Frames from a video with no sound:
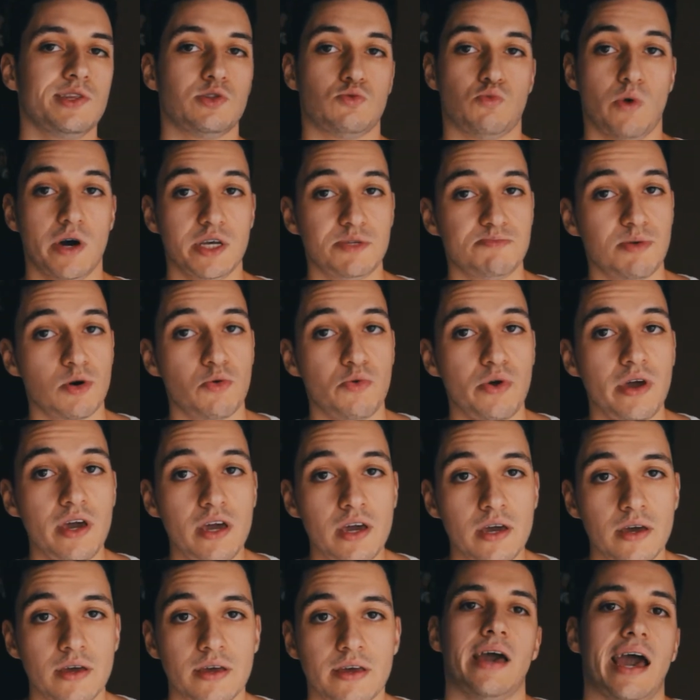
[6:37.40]
twice per
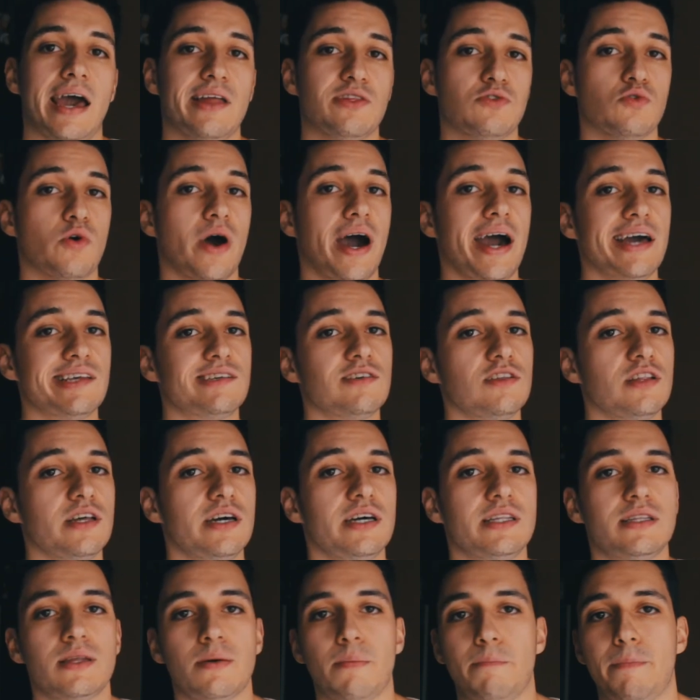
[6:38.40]
week and to
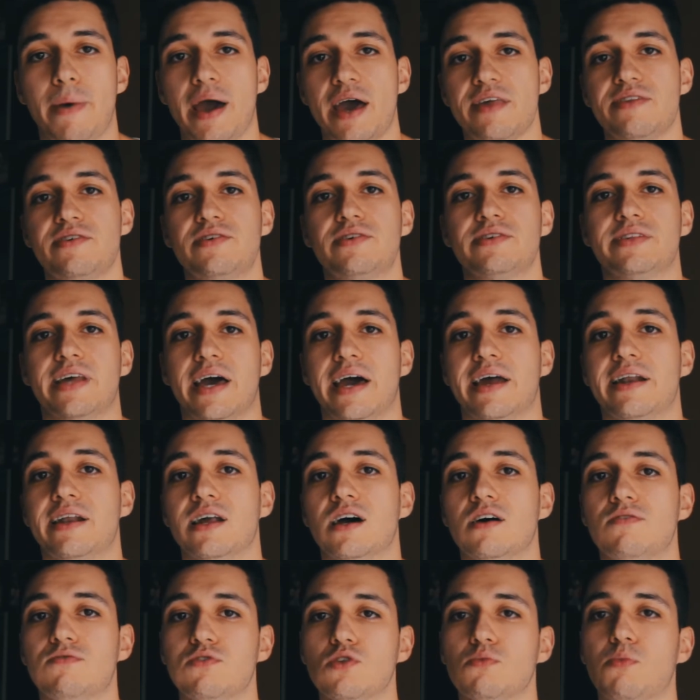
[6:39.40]
isolate better than
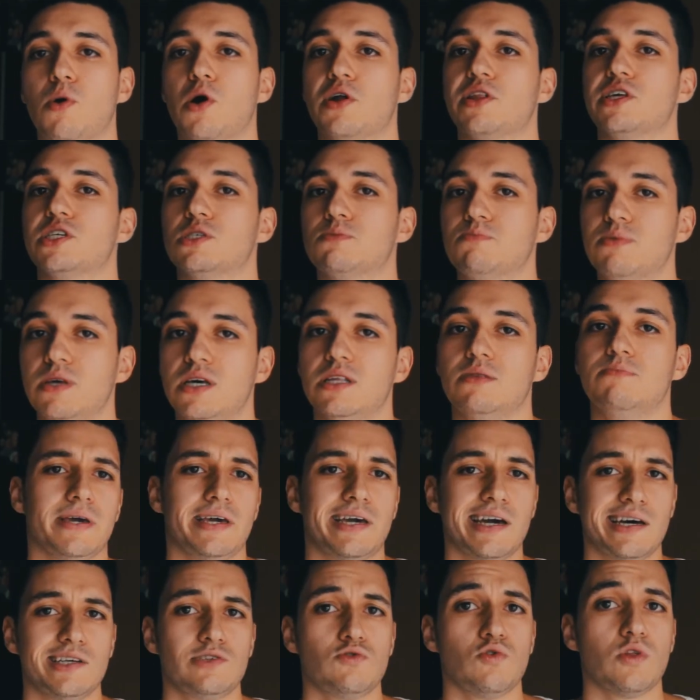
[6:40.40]
a full body split
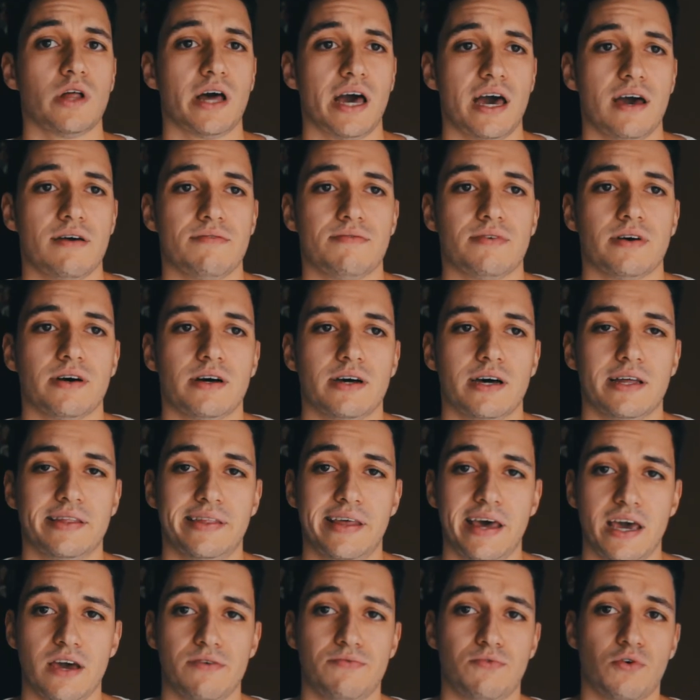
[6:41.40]
because you'll have a
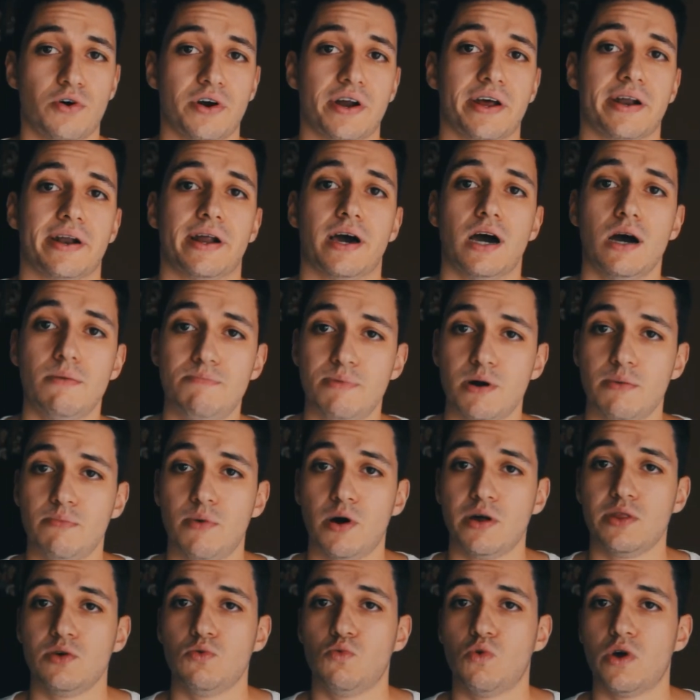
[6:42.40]
day for an upper
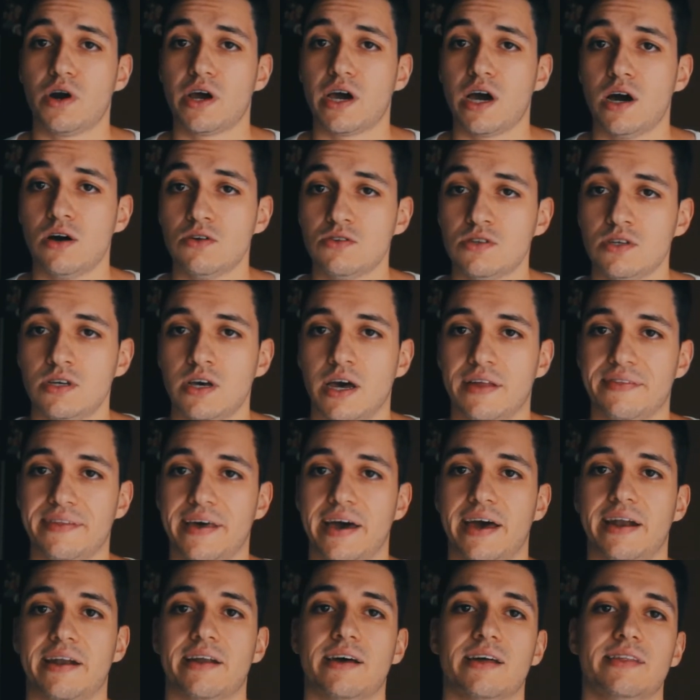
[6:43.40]
body workout and
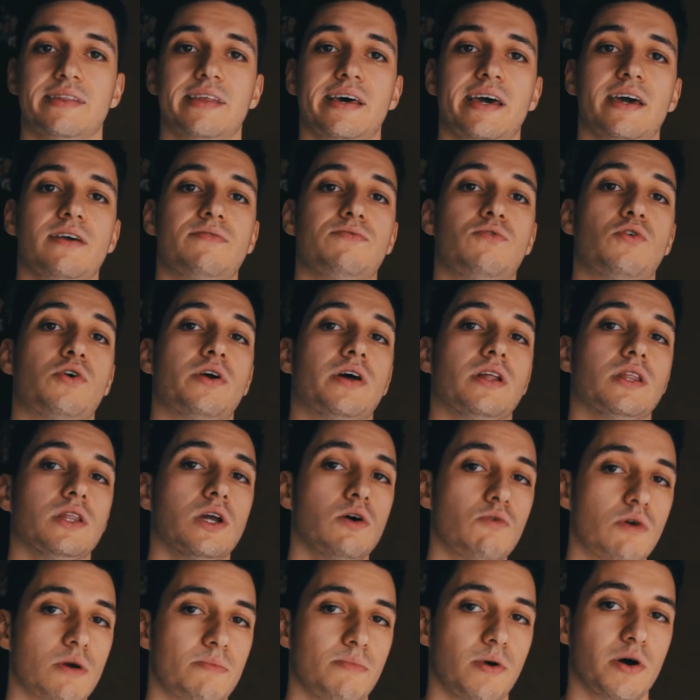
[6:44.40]
then a day for a
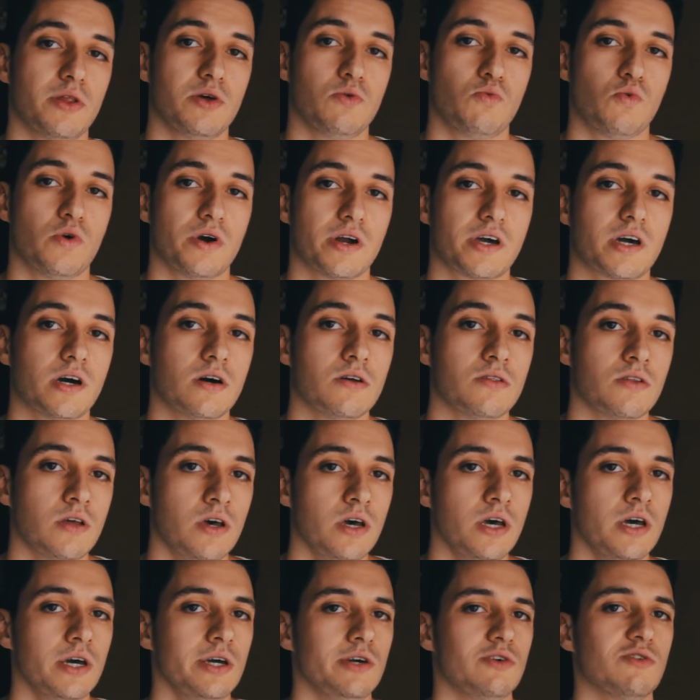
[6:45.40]
lower body workout
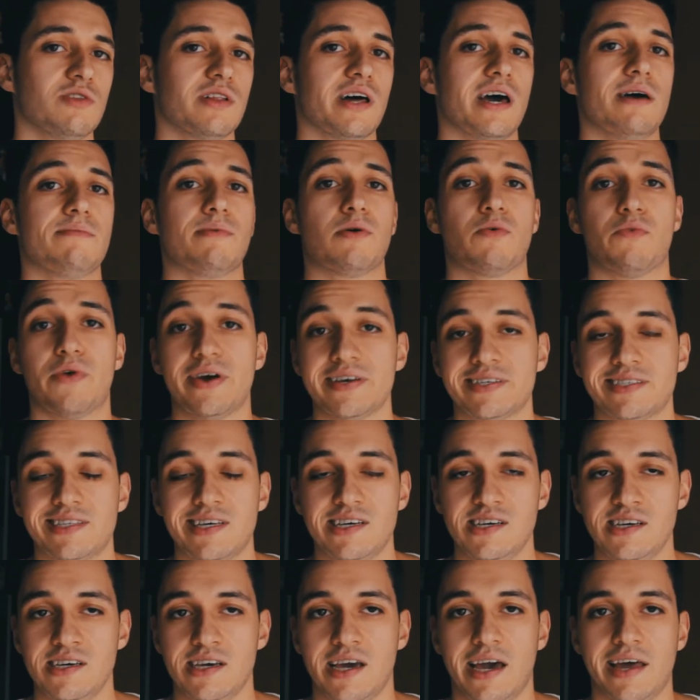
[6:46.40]
you'll have a rest
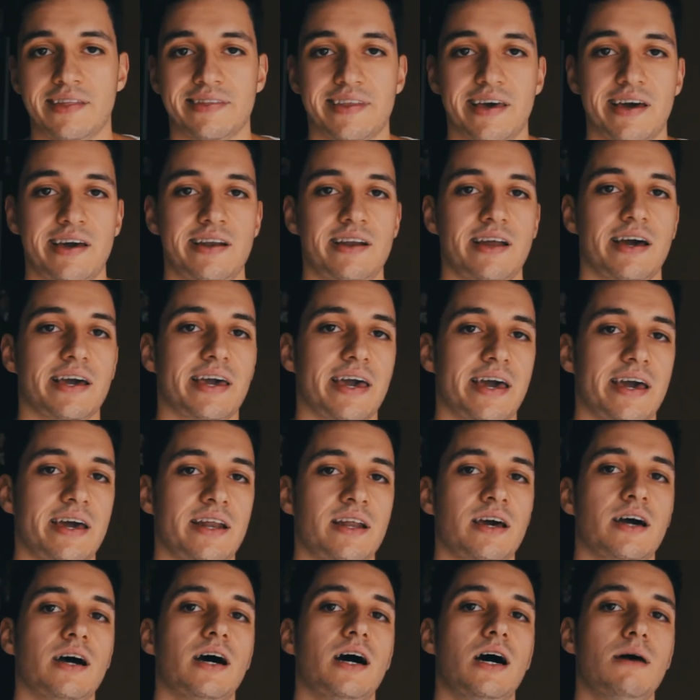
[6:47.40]
day and then
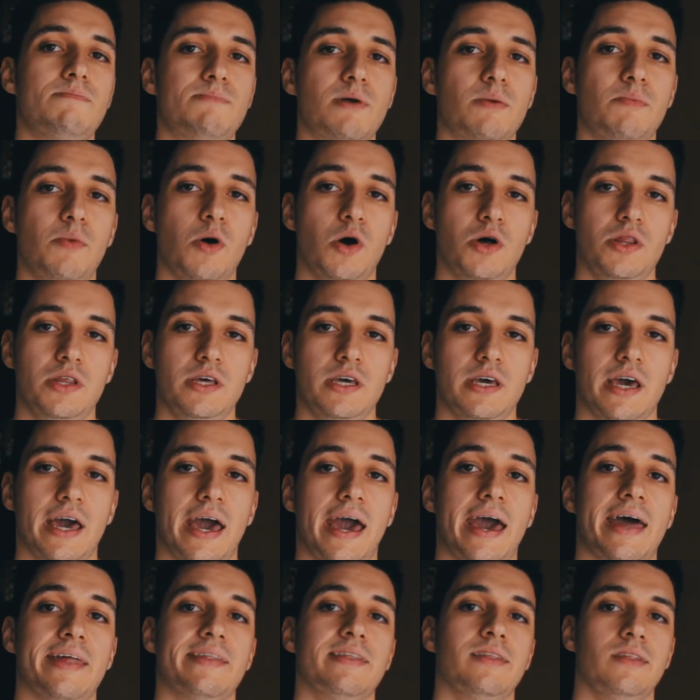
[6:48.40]
again upper body
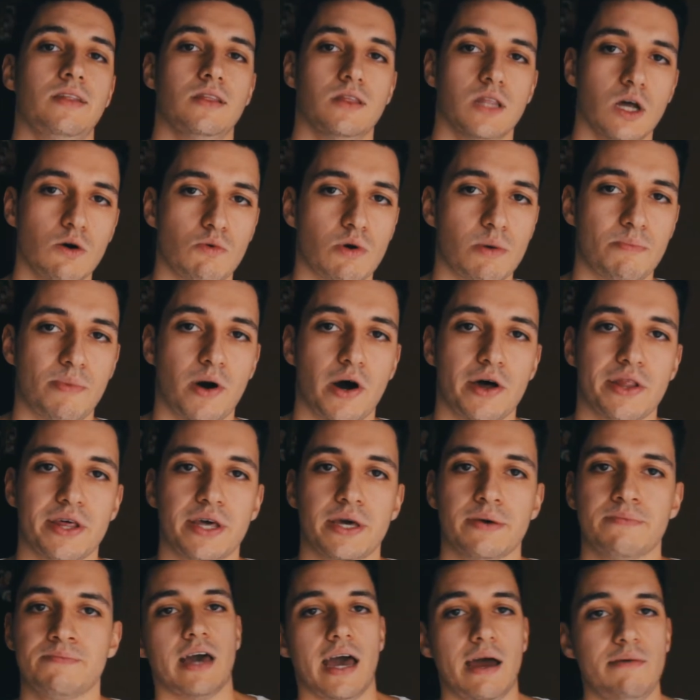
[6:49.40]
and lower body
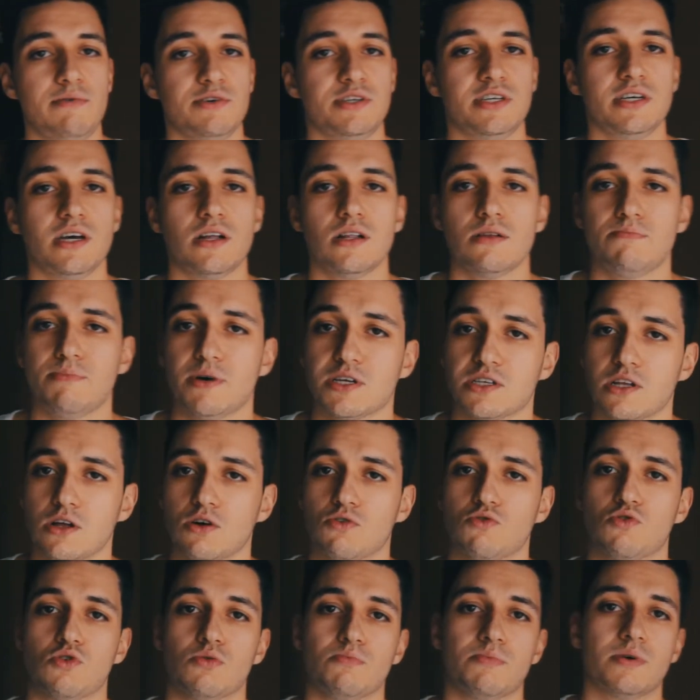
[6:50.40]
every single muscle
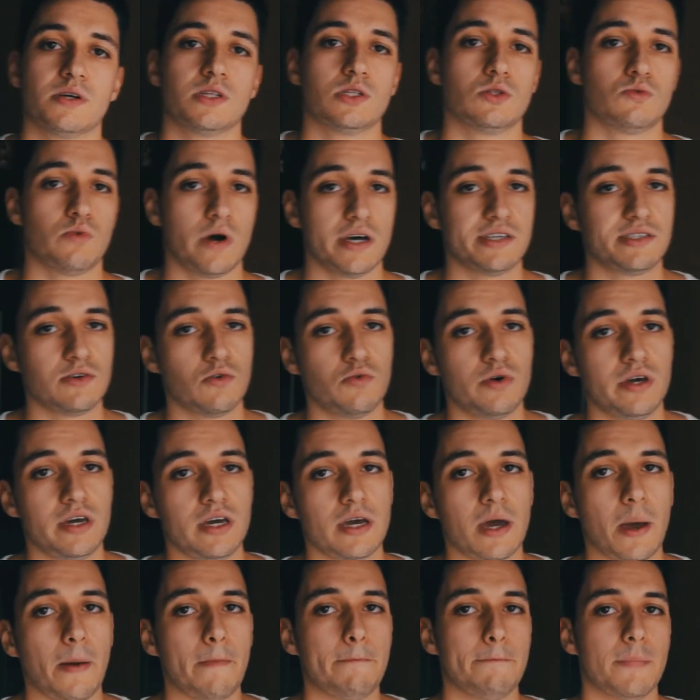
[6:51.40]
group twice a
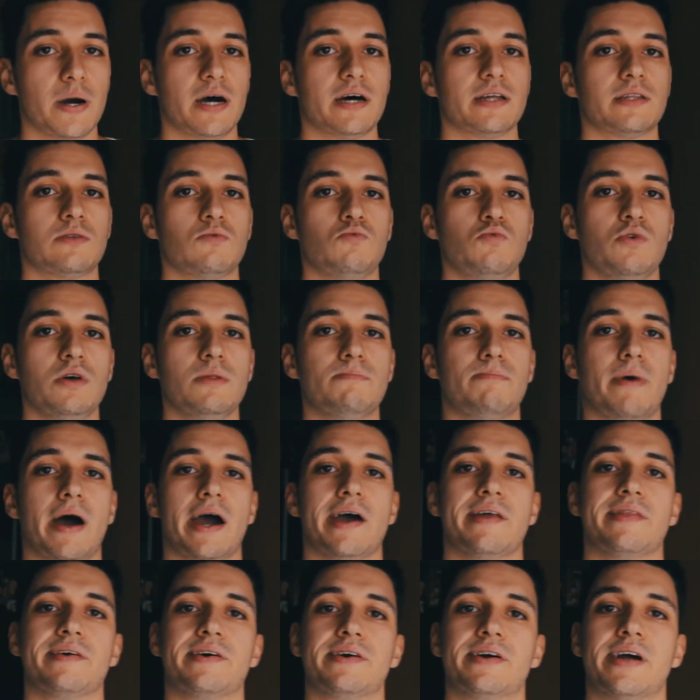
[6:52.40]
week but with
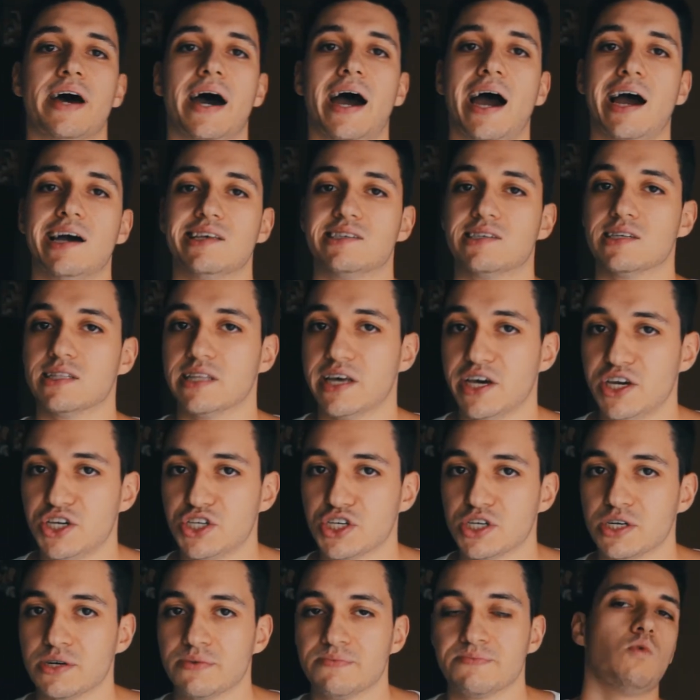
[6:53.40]
better
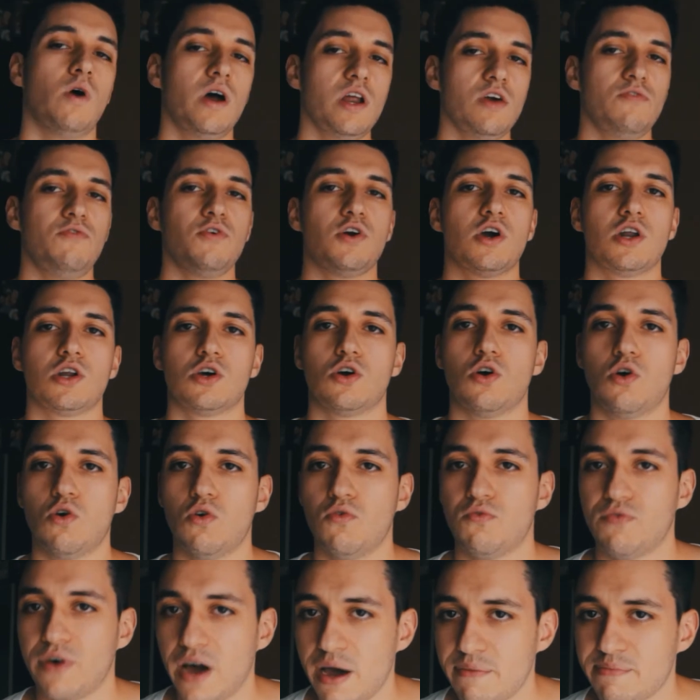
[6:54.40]
isolation what if you can go
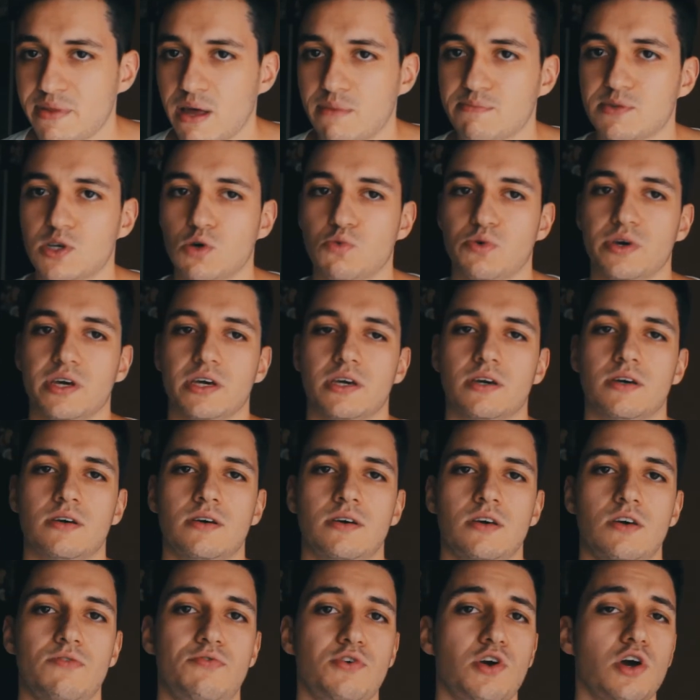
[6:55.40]
five times a week
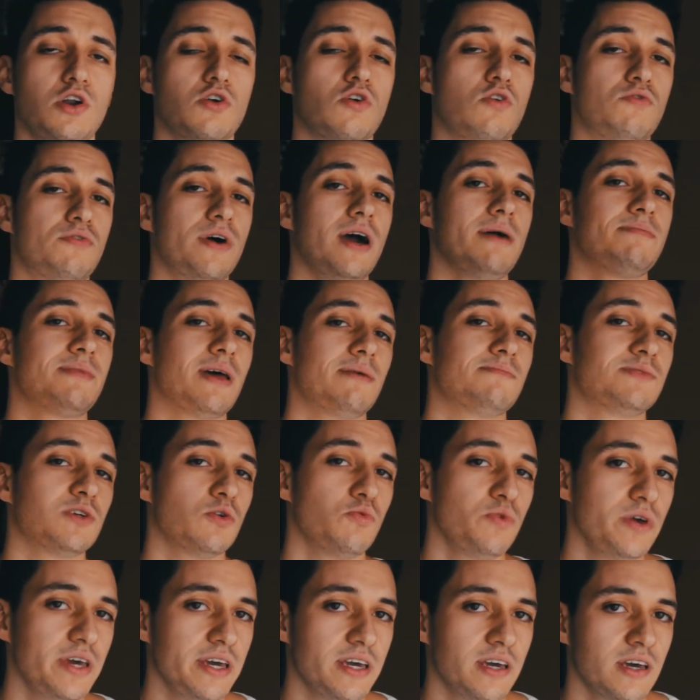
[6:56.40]
if you can go five times a
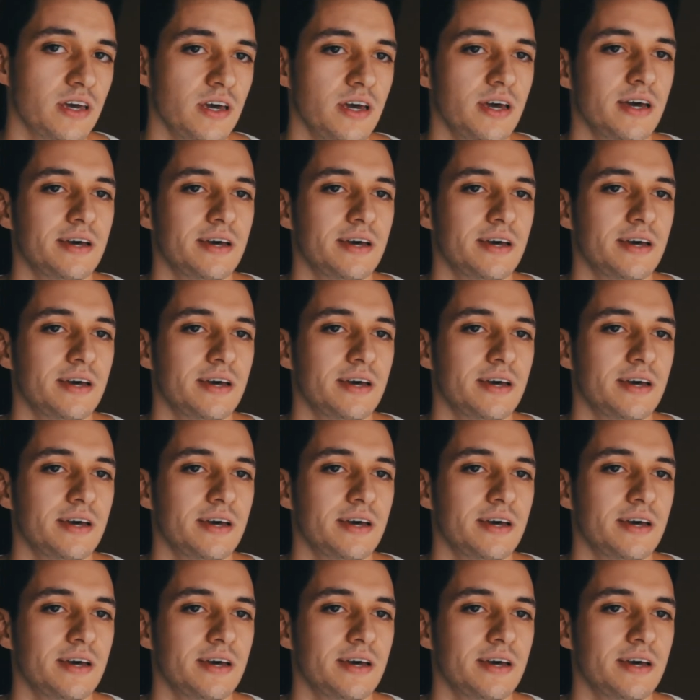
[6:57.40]
week